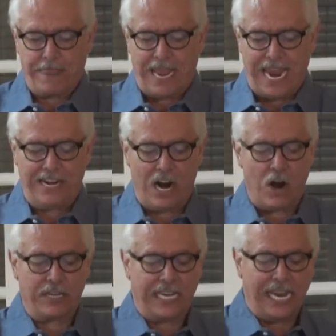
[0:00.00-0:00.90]
and
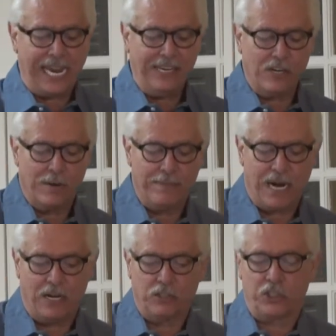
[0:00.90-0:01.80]
our kingdom
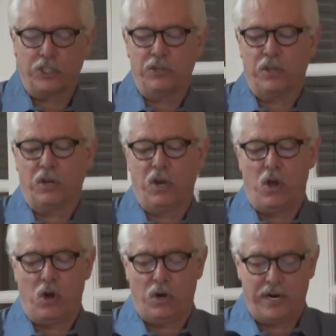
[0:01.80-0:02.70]
unto the
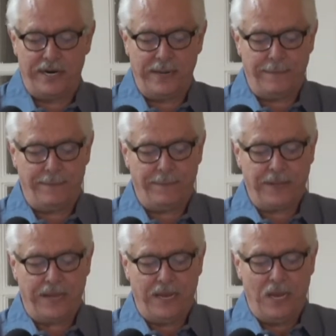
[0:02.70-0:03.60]
Lord,
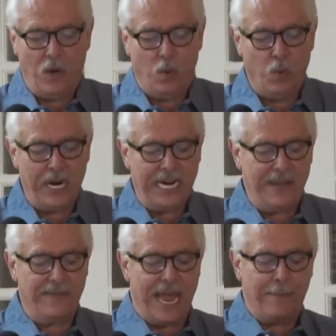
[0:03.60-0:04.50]
we
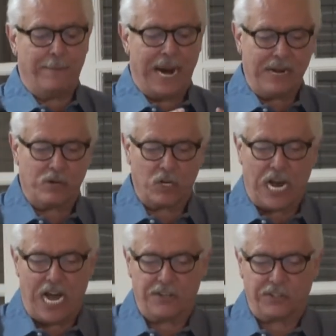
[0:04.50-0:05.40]
in that
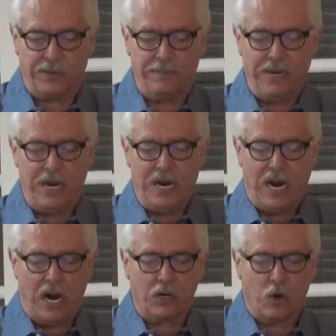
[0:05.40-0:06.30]
microcosm
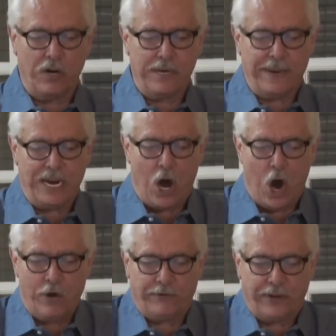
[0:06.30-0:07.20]
are going to be
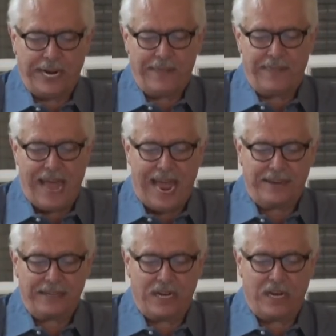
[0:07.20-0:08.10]
offering that